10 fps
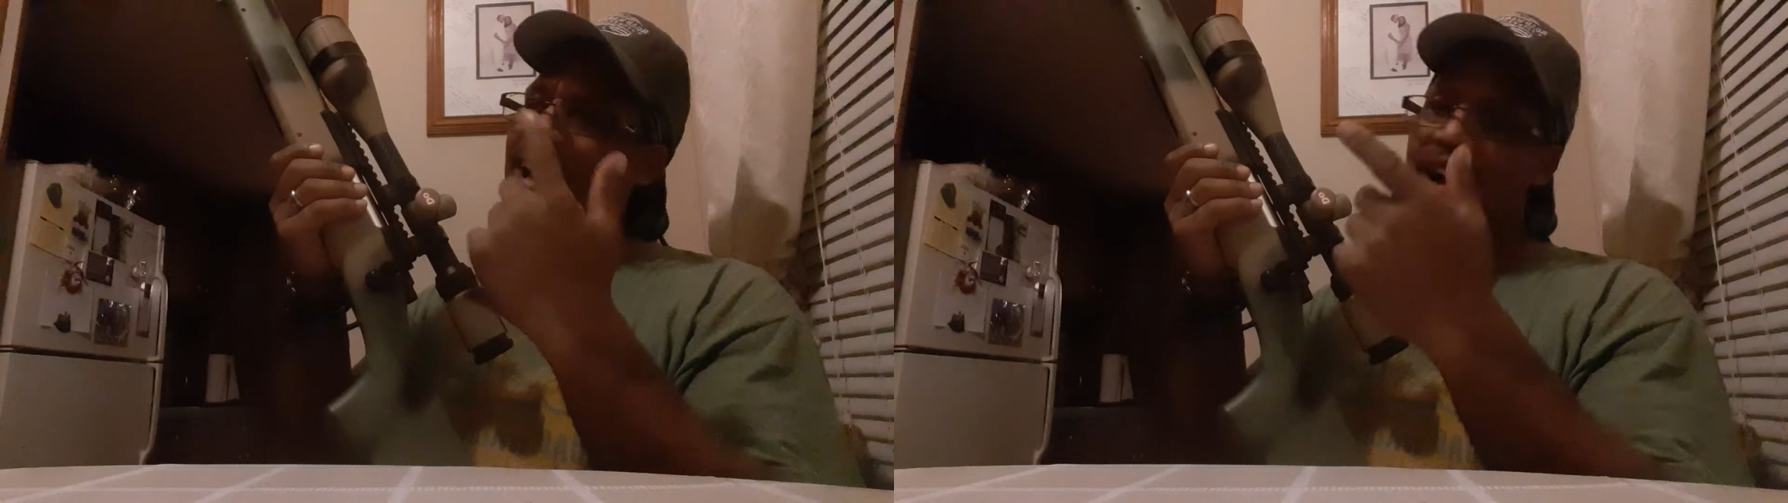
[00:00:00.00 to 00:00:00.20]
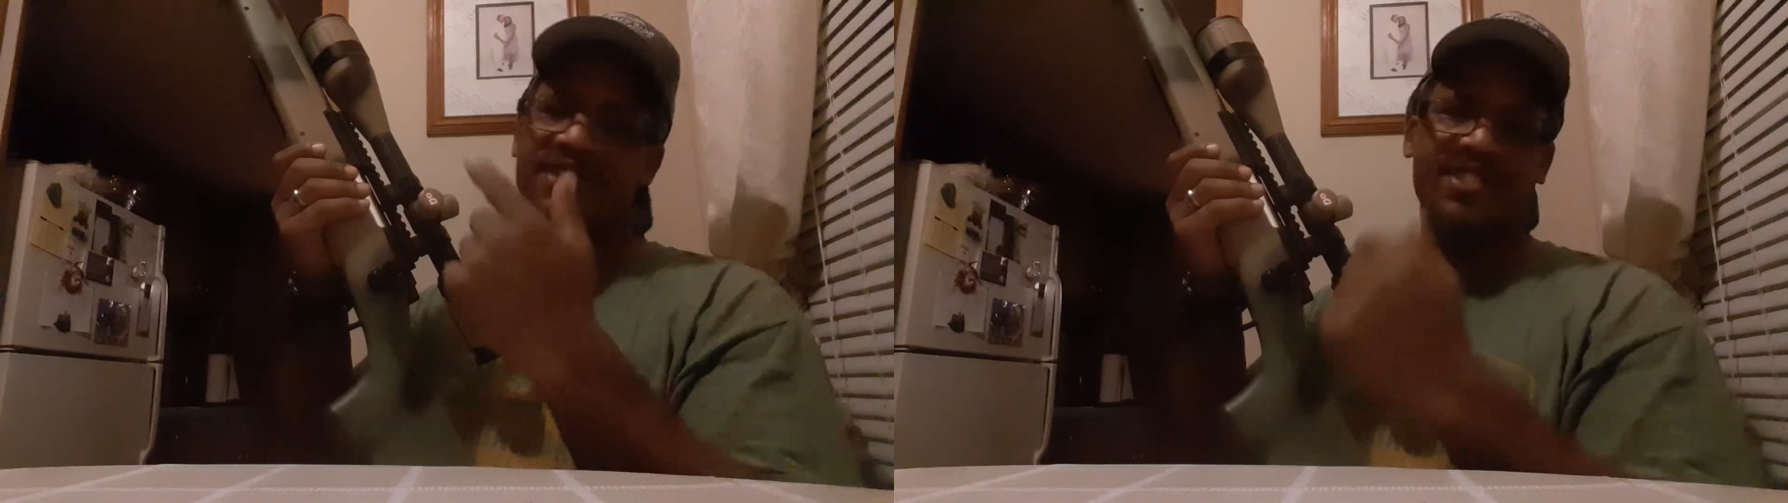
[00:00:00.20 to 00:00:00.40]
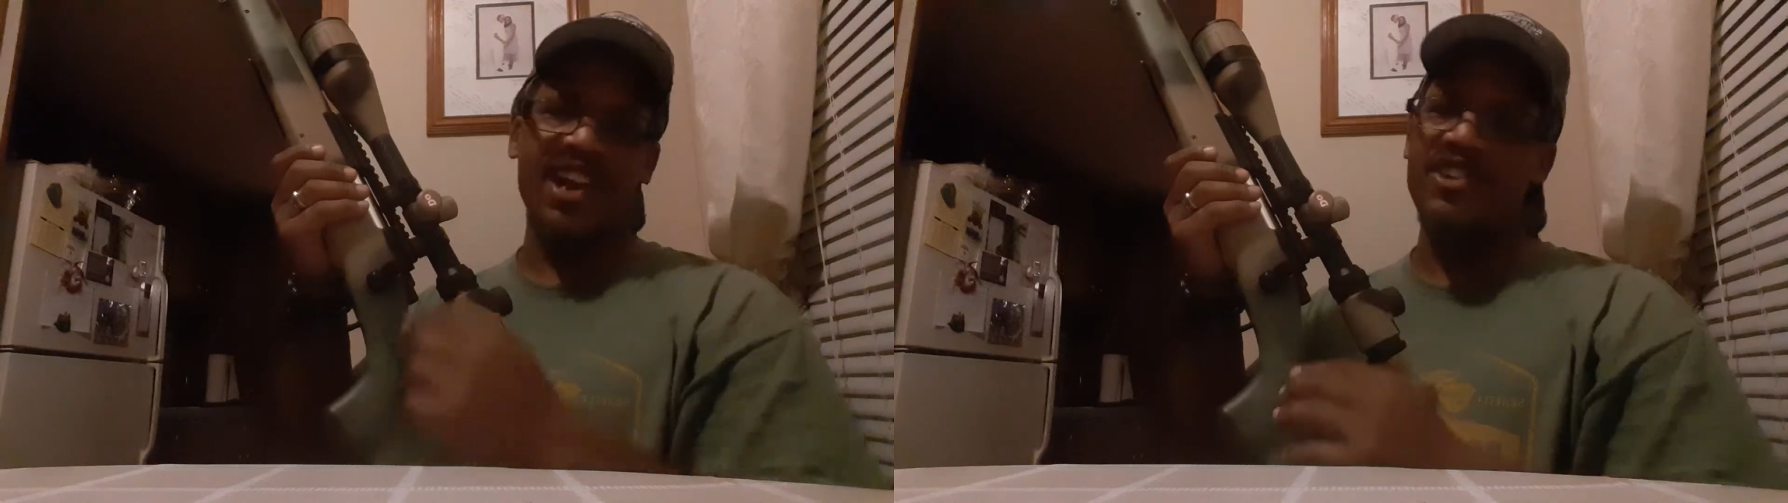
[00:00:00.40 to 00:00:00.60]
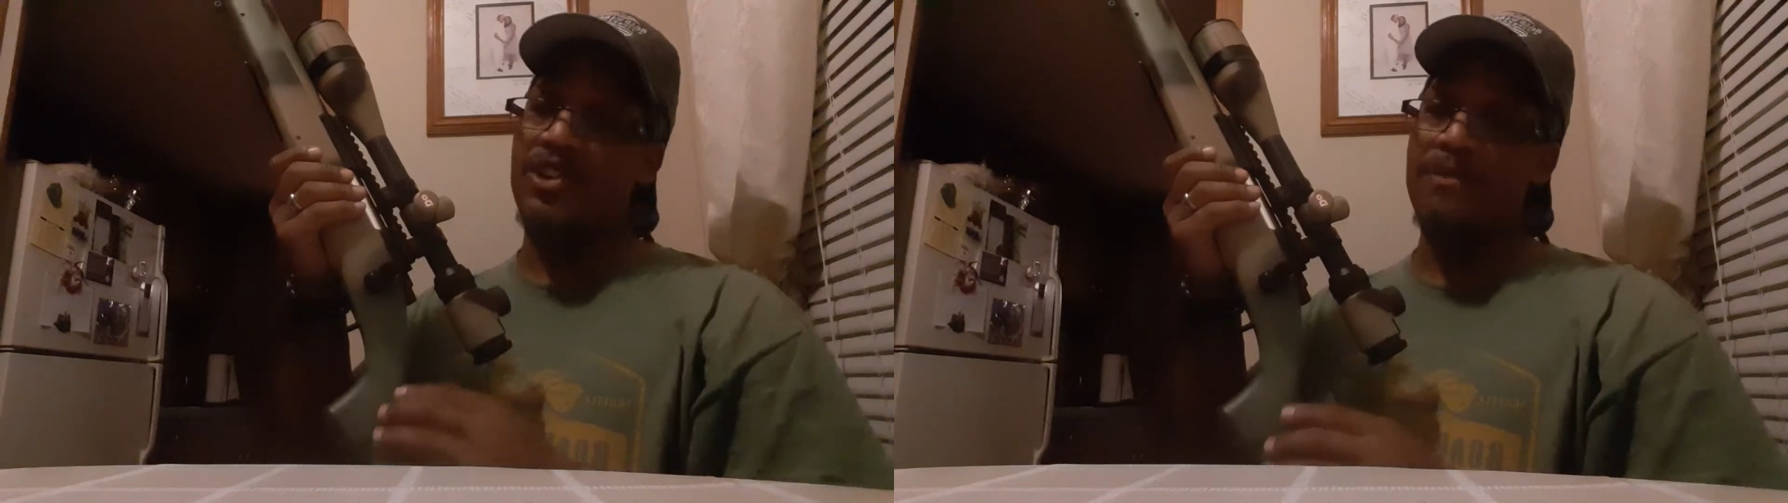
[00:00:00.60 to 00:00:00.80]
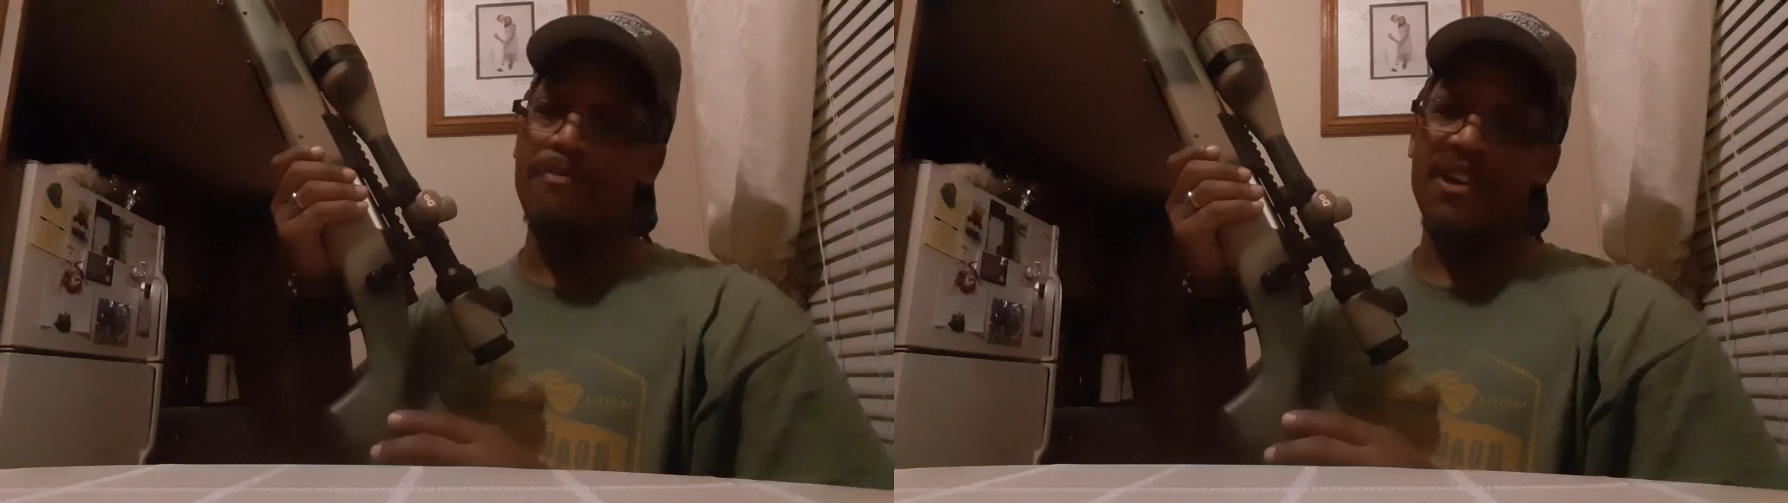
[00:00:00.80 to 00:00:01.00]
Outside, you
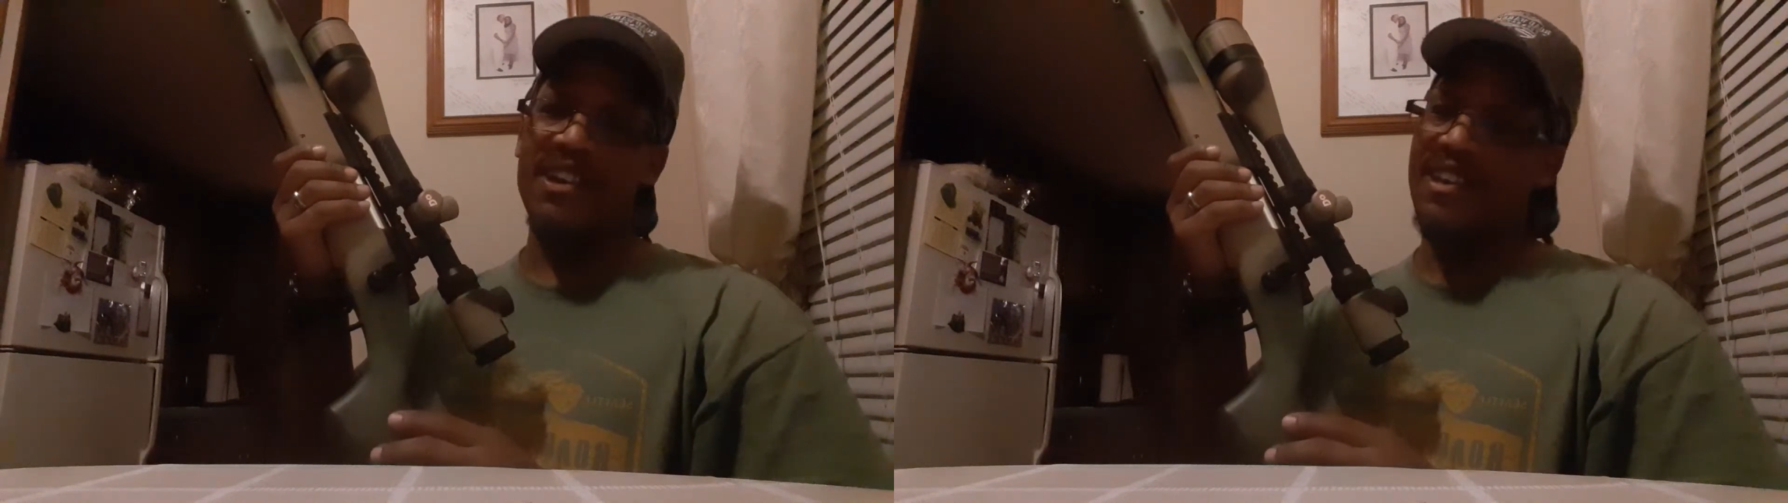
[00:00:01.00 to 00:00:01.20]
could barely